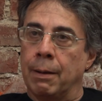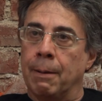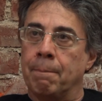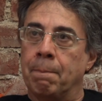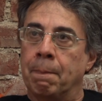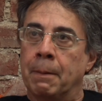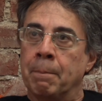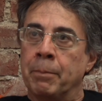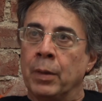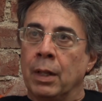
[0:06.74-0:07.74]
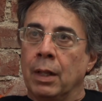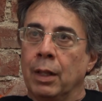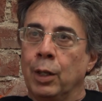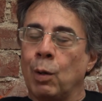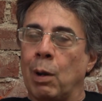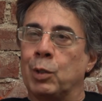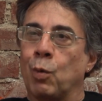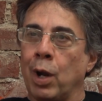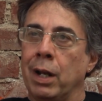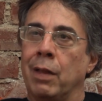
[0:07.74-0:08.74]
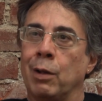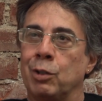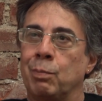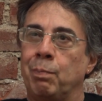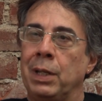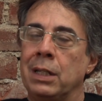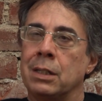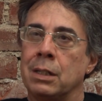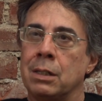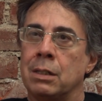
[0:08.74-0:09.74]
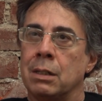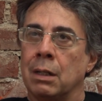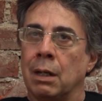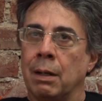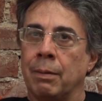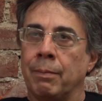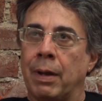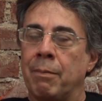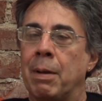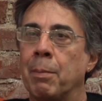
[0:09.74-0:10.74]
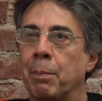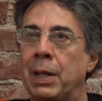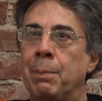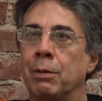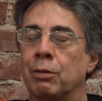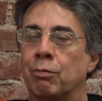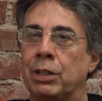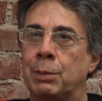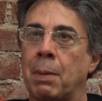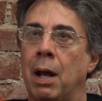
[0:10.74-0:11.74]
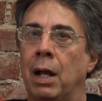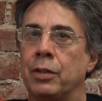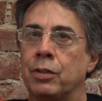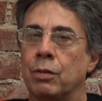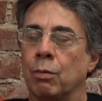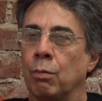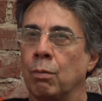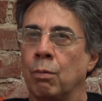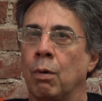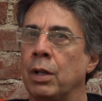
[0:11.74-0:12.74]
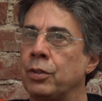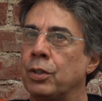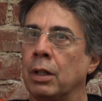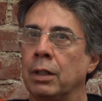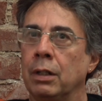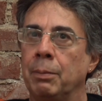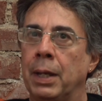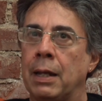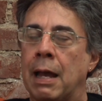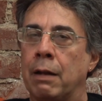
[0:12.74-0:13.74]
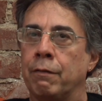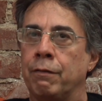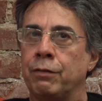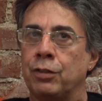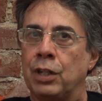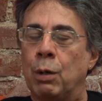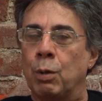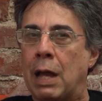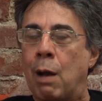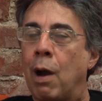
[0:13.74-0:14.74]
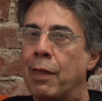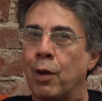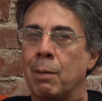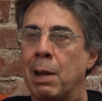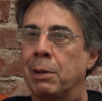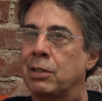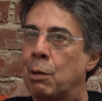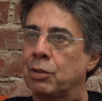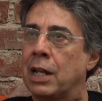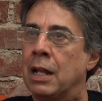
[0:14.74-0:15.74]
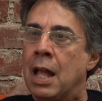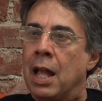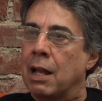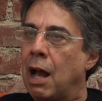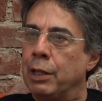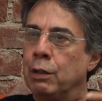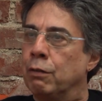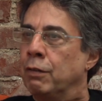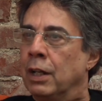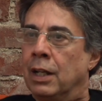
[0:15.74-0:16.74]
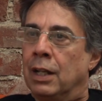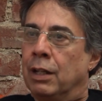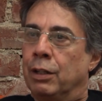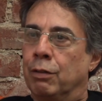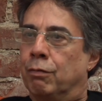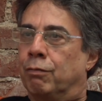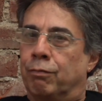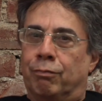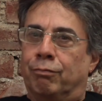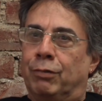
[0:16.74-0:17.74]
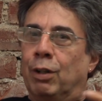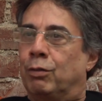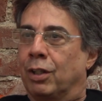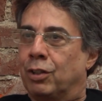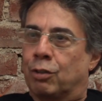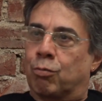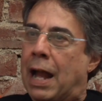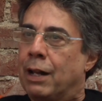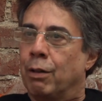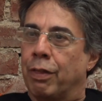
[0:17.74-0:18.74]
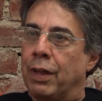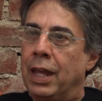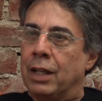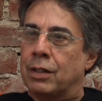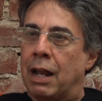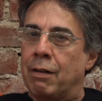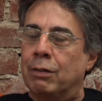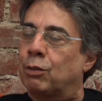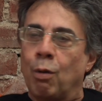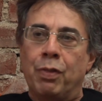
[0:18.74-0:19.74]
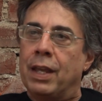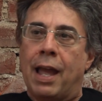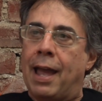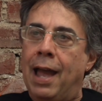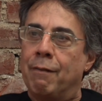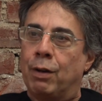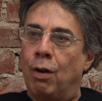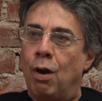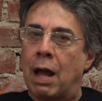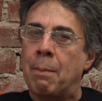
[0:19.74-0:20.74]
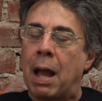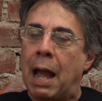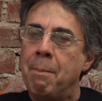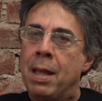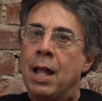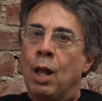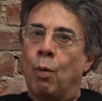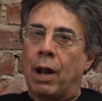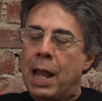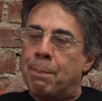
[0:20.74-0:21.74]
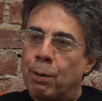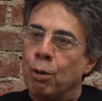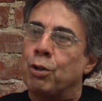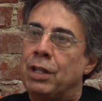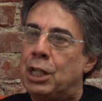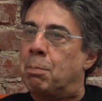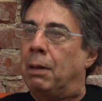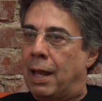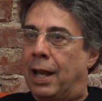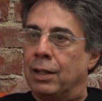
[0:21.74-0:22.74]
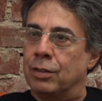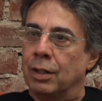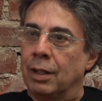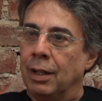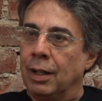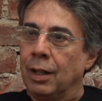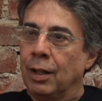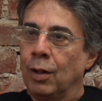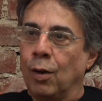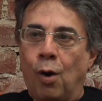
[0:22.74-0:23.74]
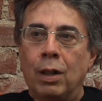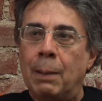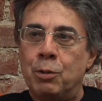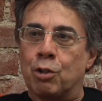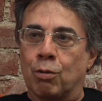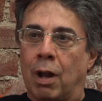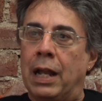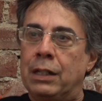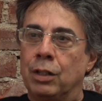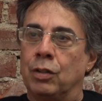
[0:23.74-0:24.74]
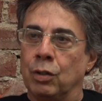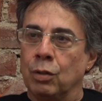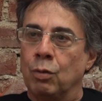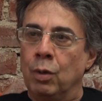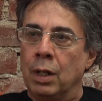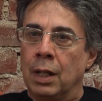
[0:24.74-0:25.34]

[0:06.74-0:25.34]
um, you know, when I was working on those pieces, um, I remember people's response was a little bit out of sync with how I thought about it, because they were saying, God, you've, you've you know, done just radical things. And I don't think I have at all. I'm, I'm, when I approach these plays, all I'm trying to do